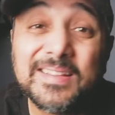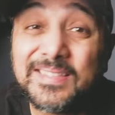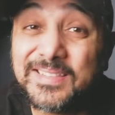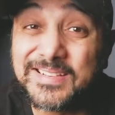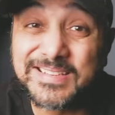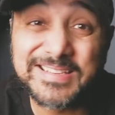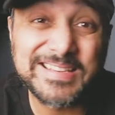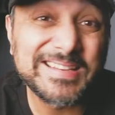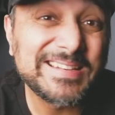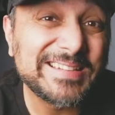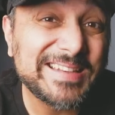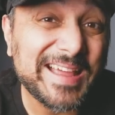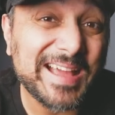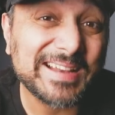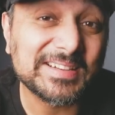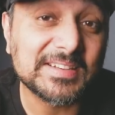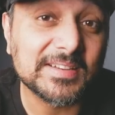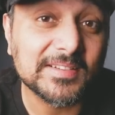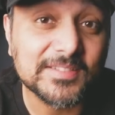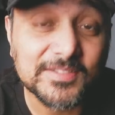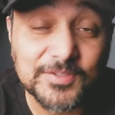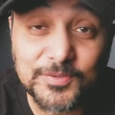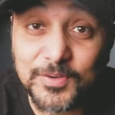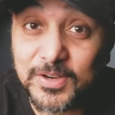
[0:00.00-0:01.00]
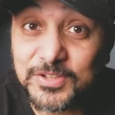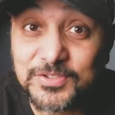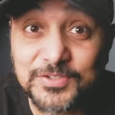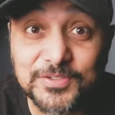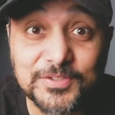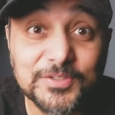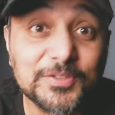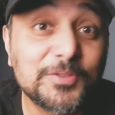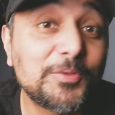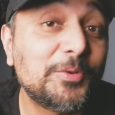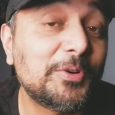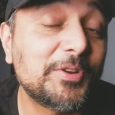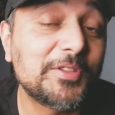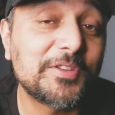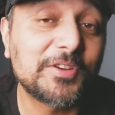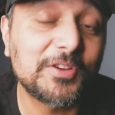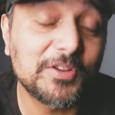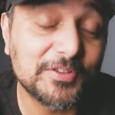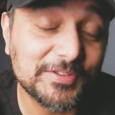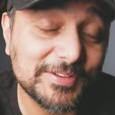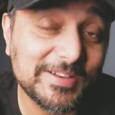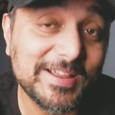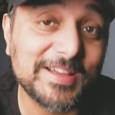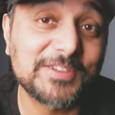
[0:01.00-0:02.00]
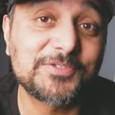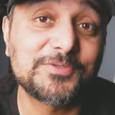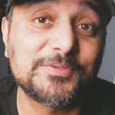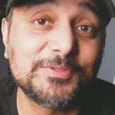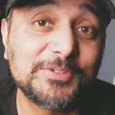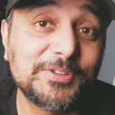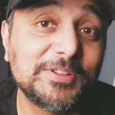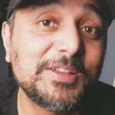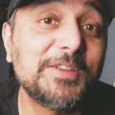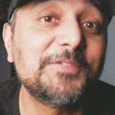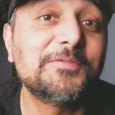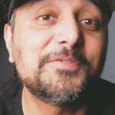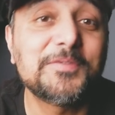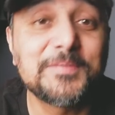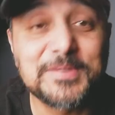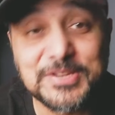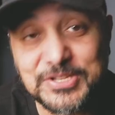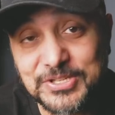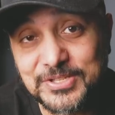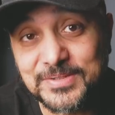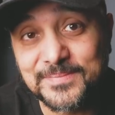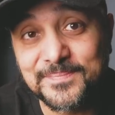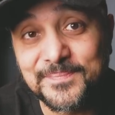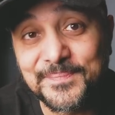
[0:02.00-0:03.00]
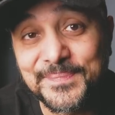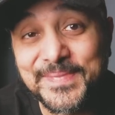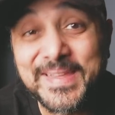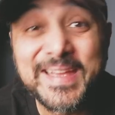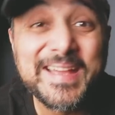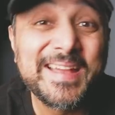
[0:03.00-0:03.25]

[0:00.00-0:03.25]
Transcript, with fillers: the syntactic structure or the contextual information.